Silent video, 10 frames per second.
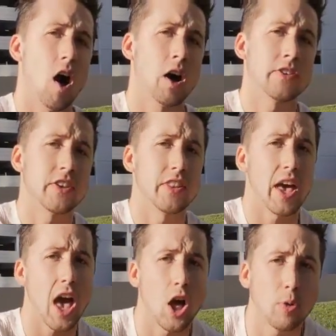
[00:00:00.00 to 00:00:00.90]
onto
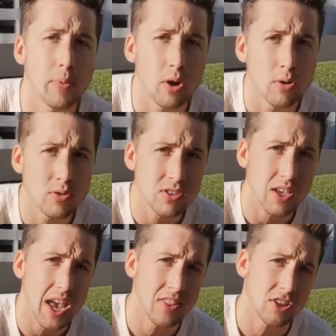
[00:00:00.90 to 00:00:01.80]
the elbows
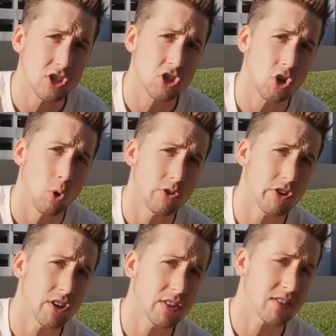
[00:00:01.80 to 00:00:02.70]
and the
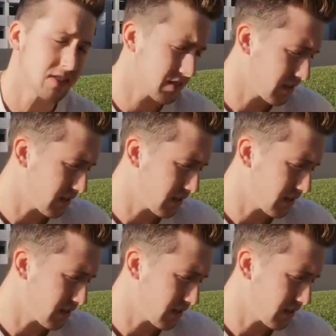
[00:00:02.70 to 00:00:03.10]
shoulders